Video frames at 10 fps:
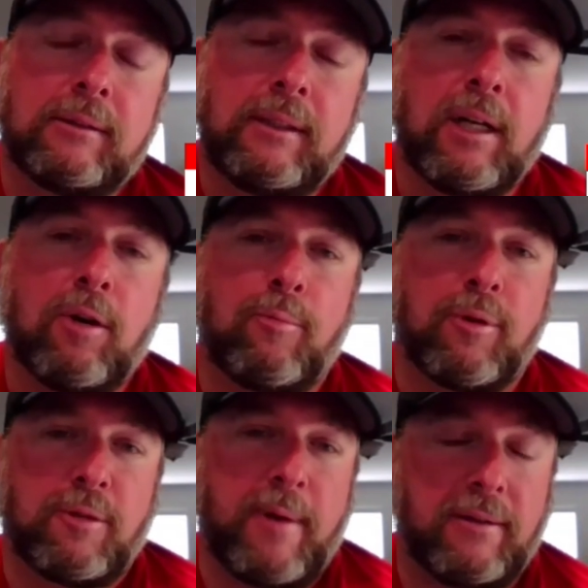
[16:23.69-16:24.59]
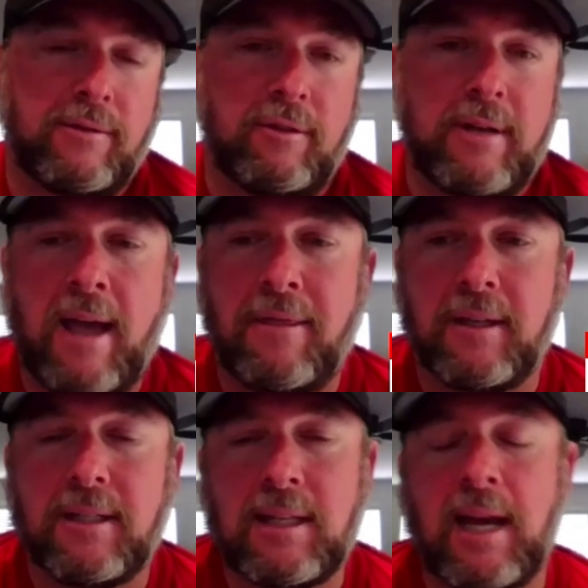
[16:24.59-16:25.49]
you know, prospective student
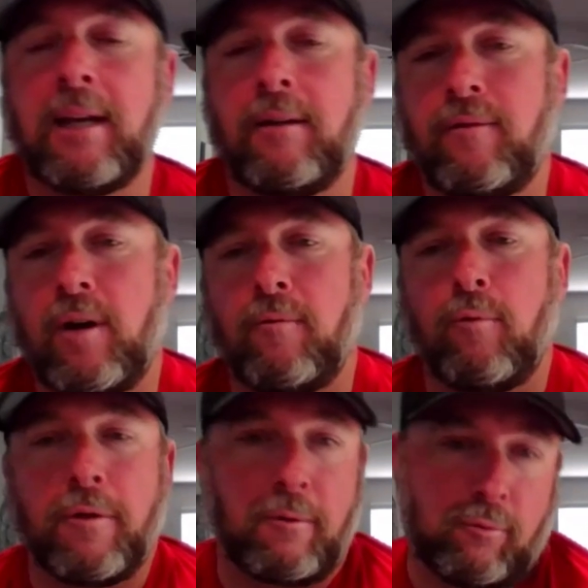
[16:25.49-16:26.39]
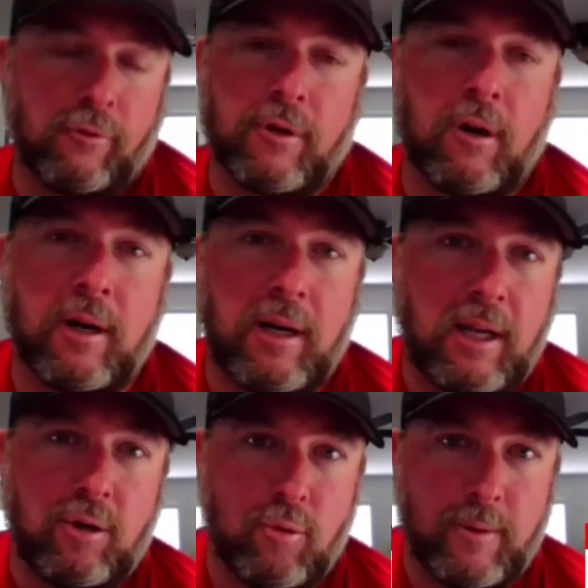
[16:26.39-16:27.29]
athlete side of what the rules are
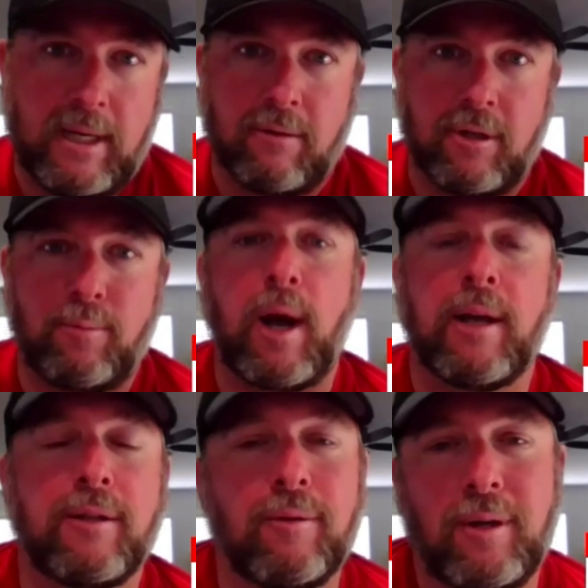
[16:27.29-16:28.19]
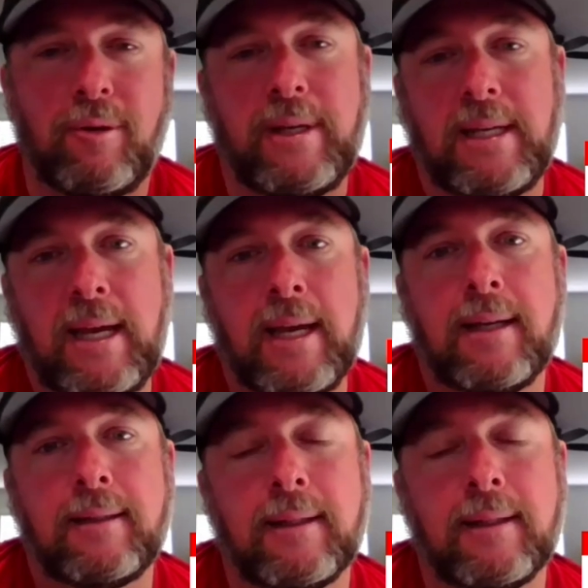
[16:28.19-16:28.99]
and who we can respond to and who we can't.